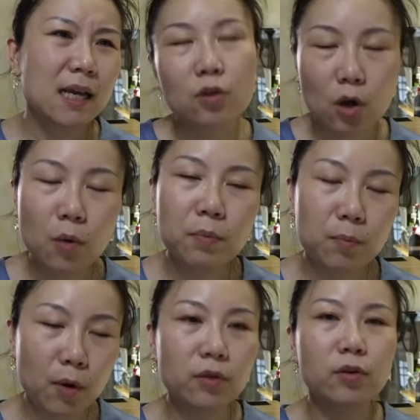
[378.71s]
you can't be
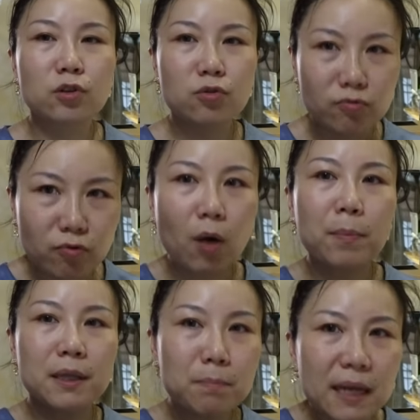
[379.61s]
bothered to
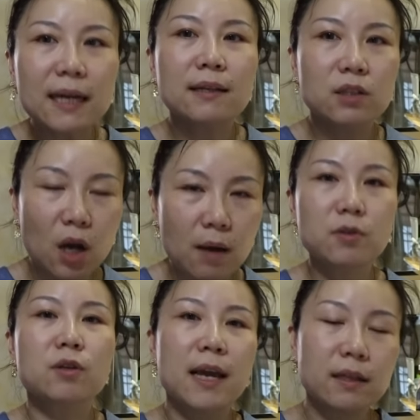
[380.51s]
rub it a million
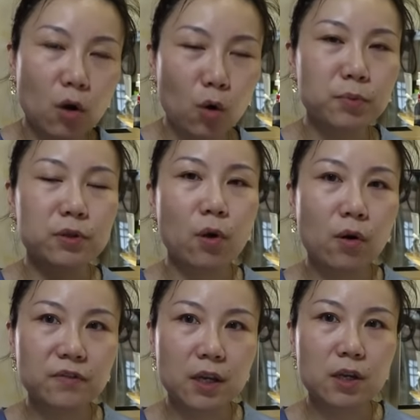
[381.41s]
times to get it
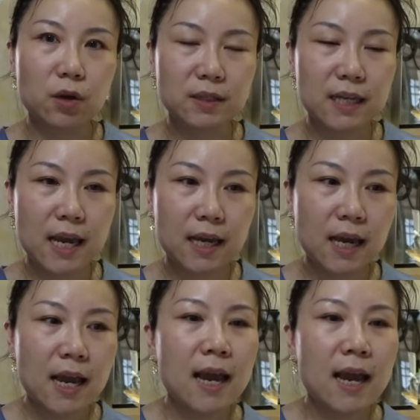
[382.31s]
absorbed in your skin,